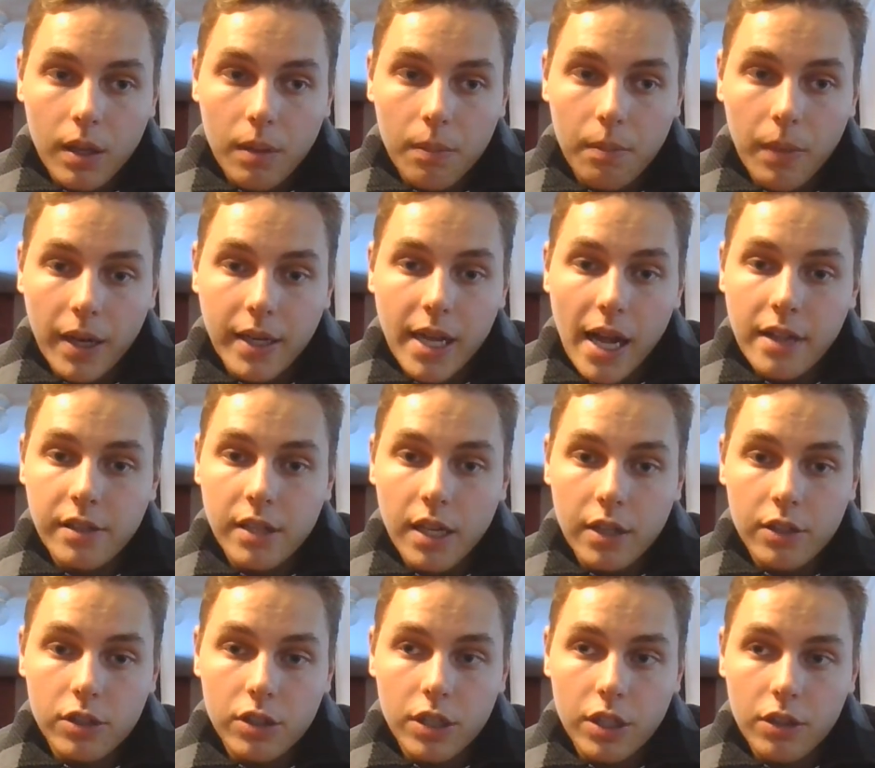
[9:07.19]
My dad's an
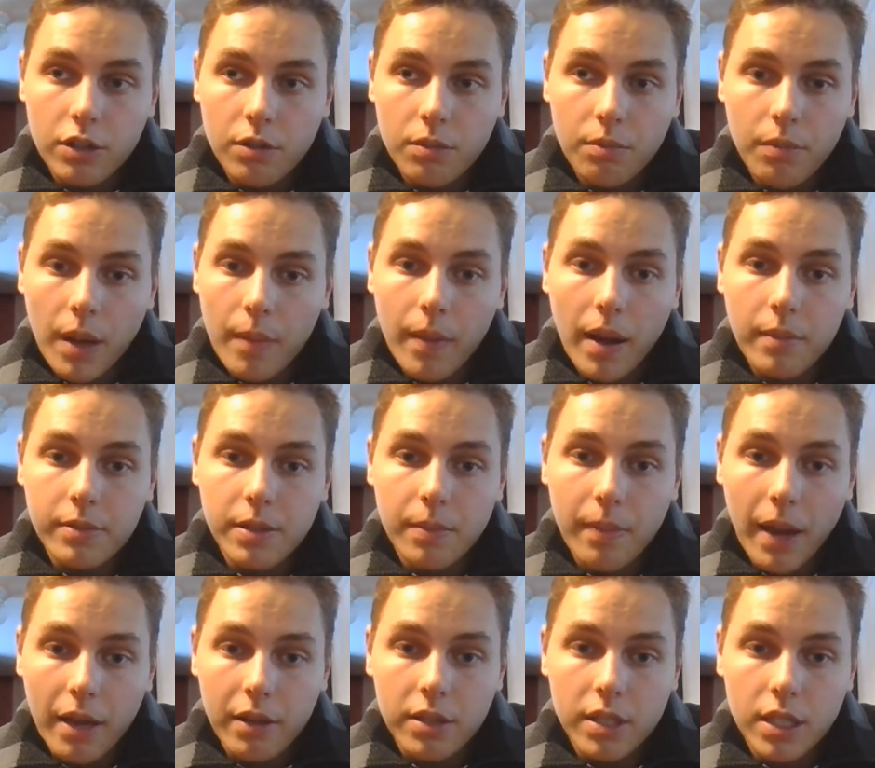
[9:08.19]
engineer, my mom's a
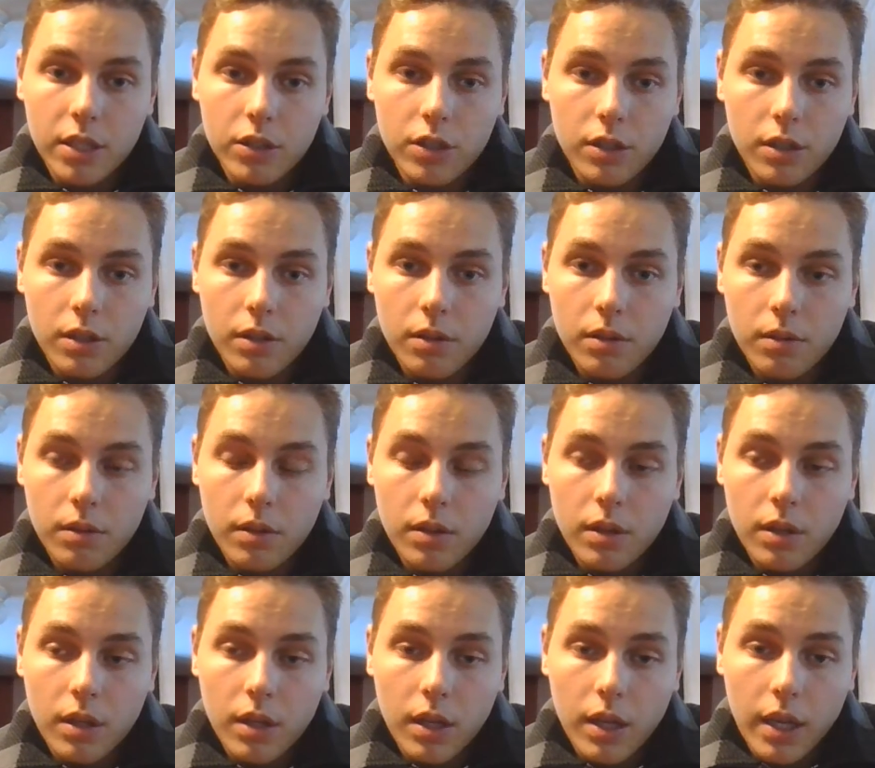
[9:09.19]
math teacher.
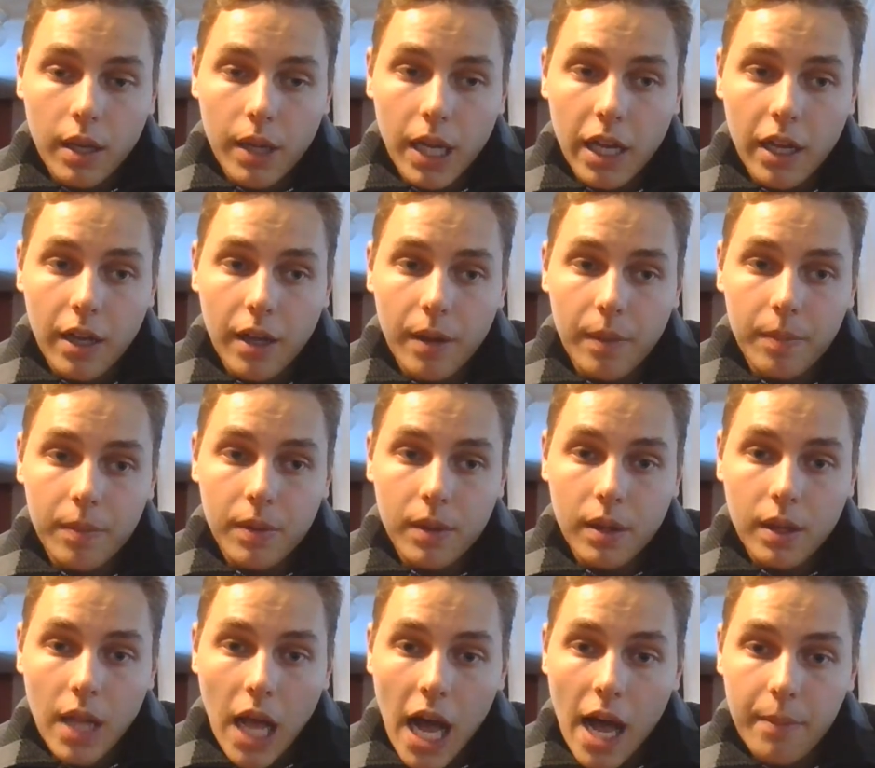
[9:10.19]
I'm
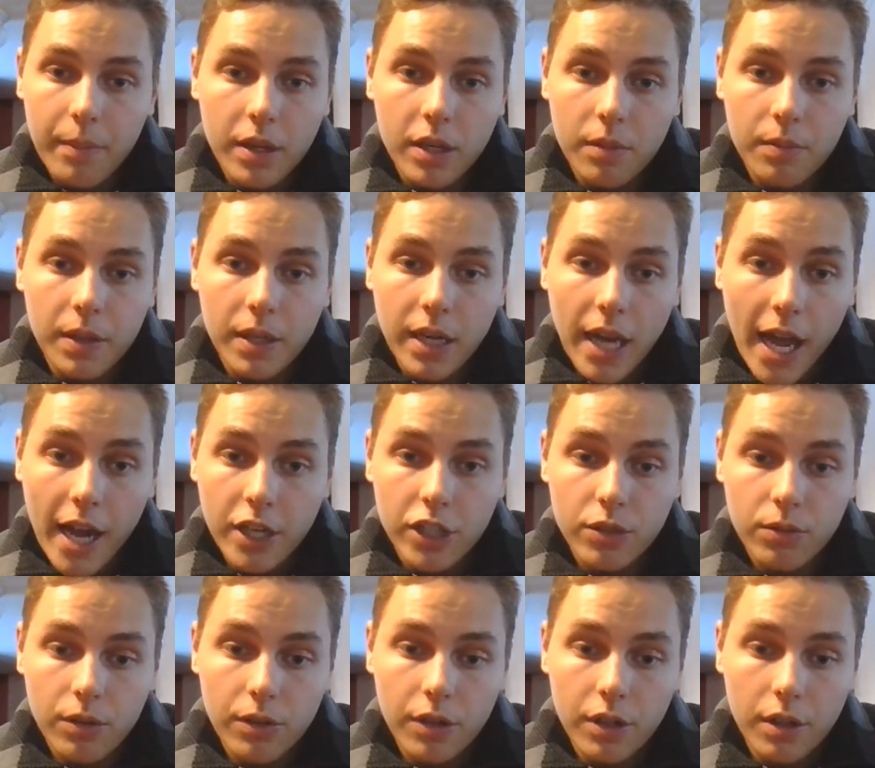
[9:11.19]
going to be an
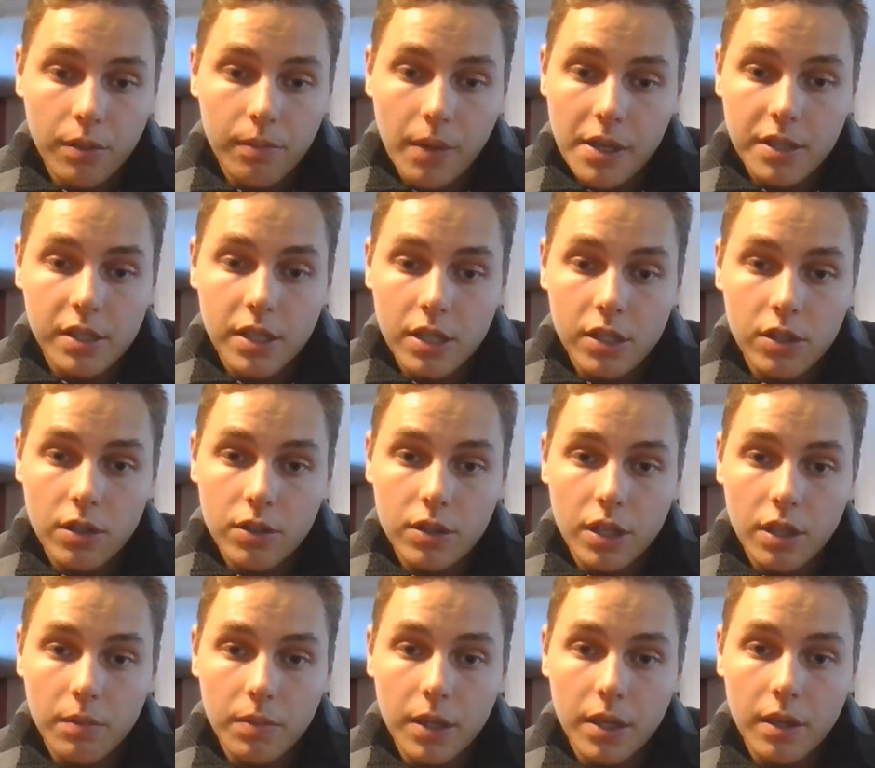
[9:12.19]
actuary, my sister's going
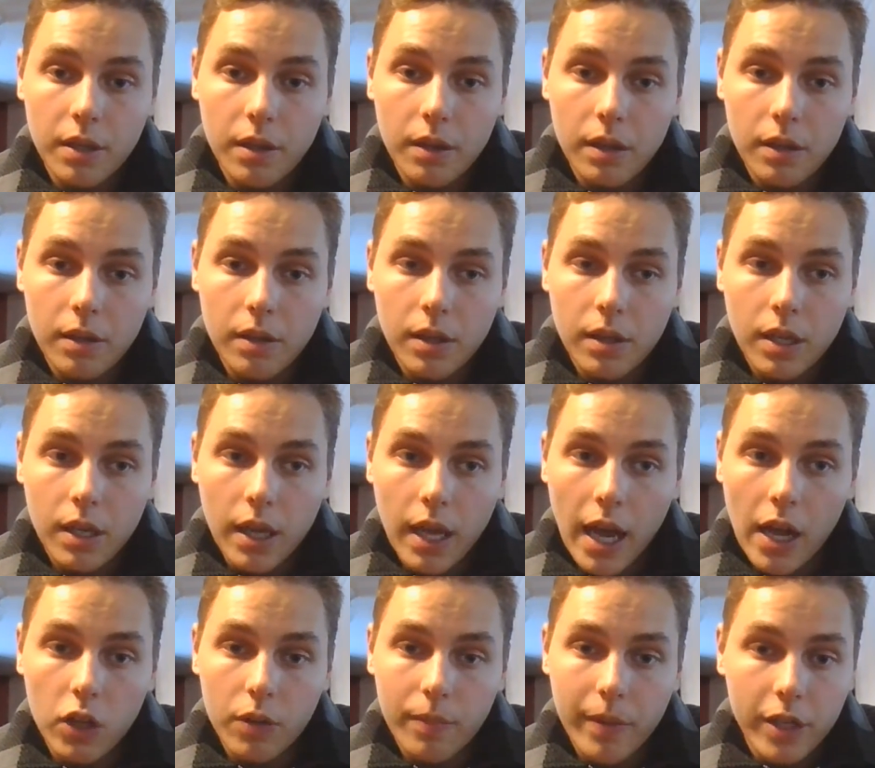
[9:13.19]
to be a
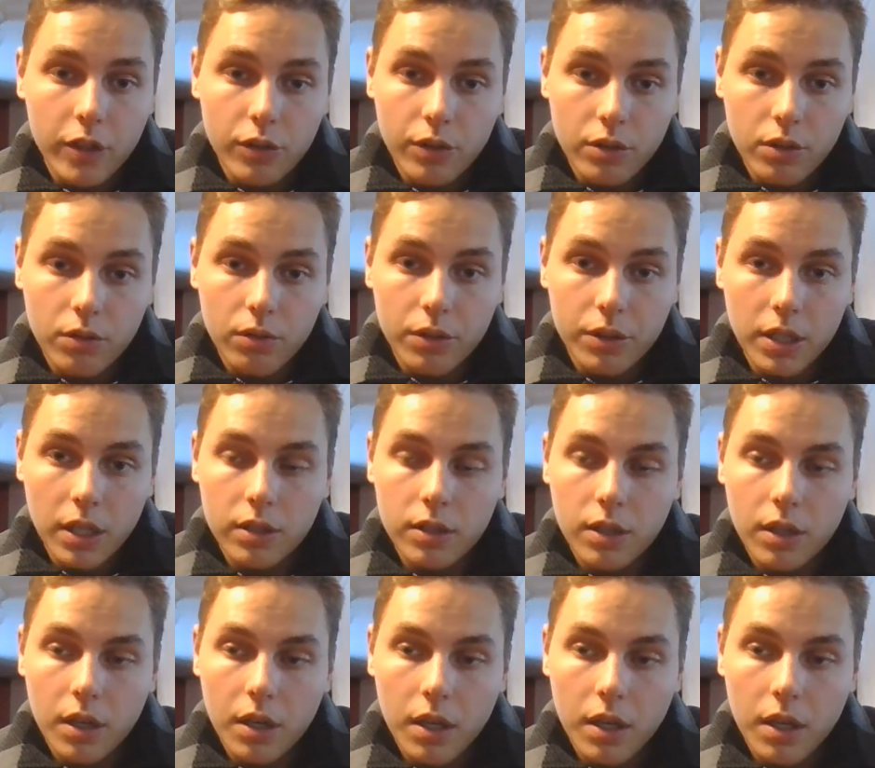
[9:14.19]
elementary school teacher.